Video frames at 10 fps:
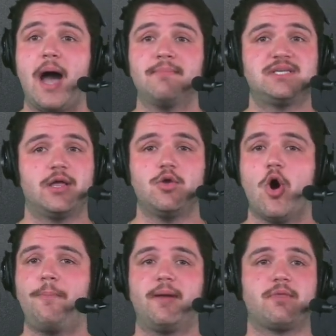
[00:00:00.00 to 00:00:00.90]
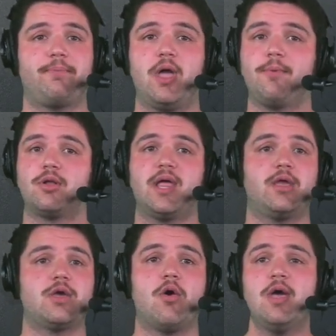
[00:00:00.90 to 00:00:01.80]
I'm telling you, open up the playbook, let it
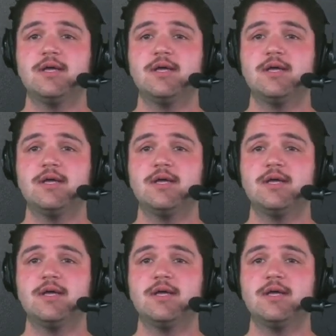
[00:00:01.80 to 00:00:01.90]
go.